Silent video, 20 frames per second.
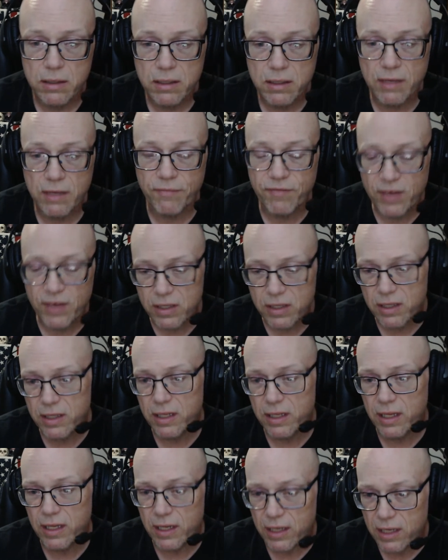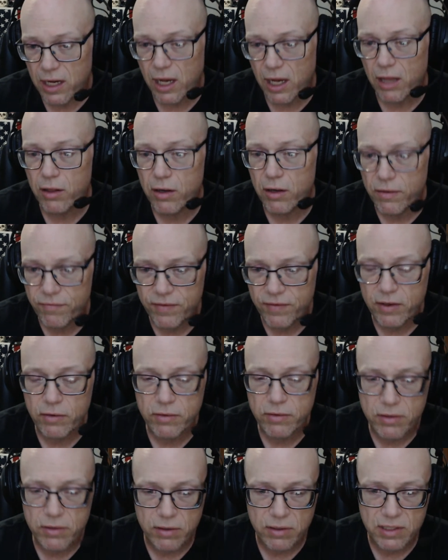The color
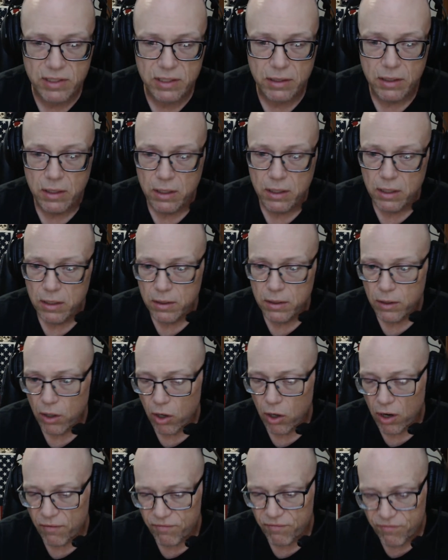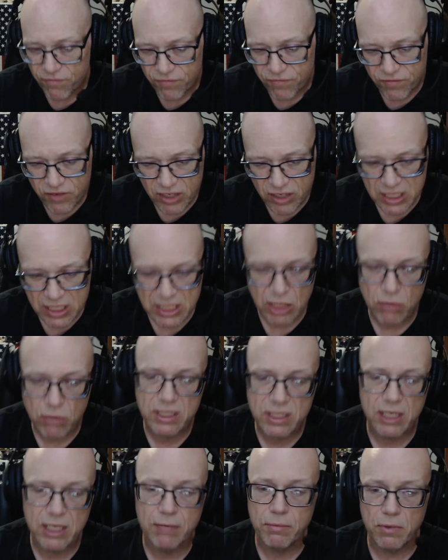filters are so
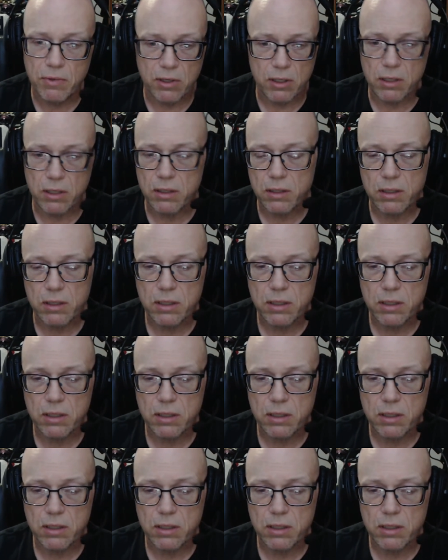similar.